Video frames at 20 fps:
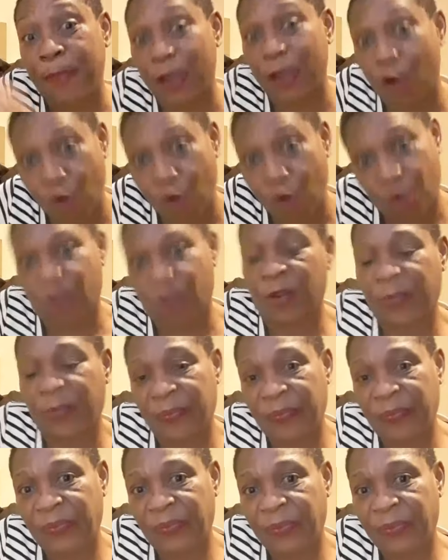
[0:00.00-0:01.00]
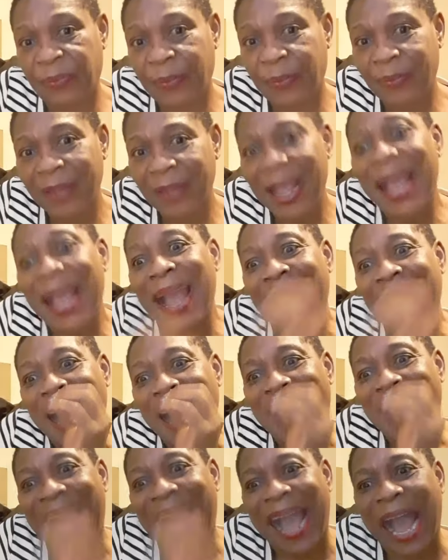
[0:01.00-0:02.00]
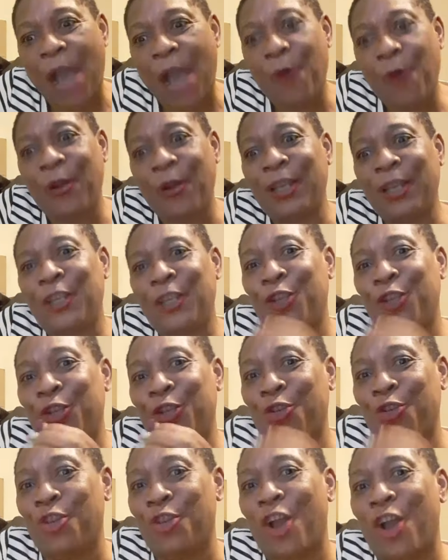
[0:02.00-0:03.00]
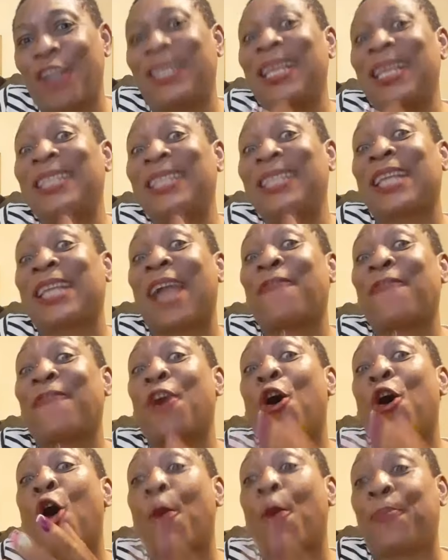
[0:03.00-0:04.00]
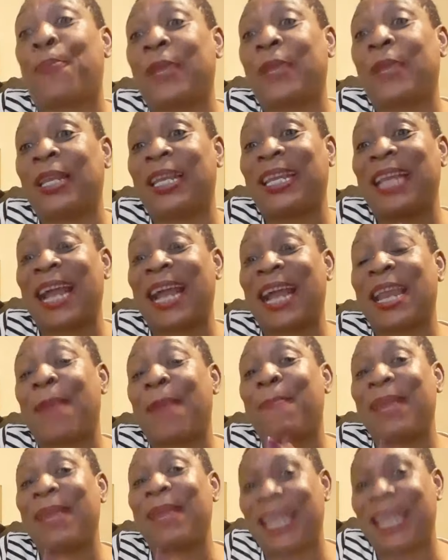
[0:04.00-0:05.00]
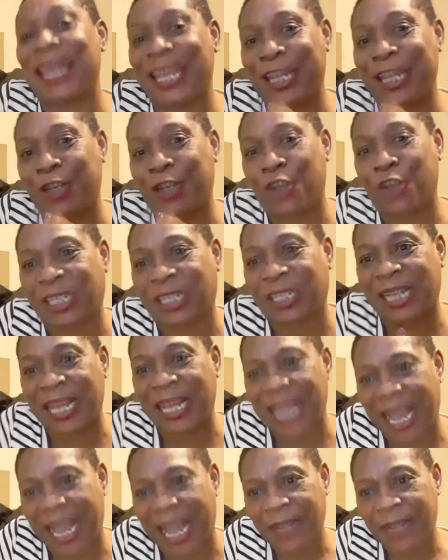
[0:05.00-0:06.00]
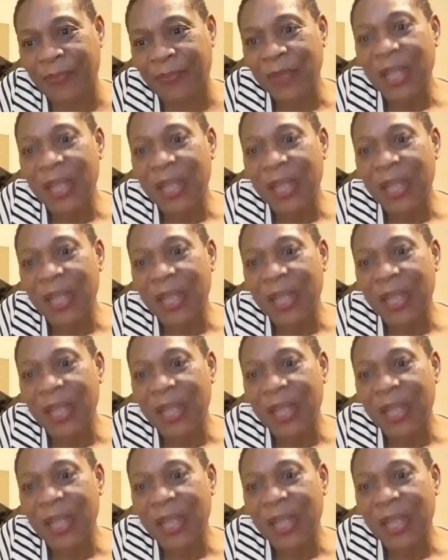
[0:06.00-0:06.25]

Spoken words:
loan. How, you know, this gave open in them men, the idiots they yai.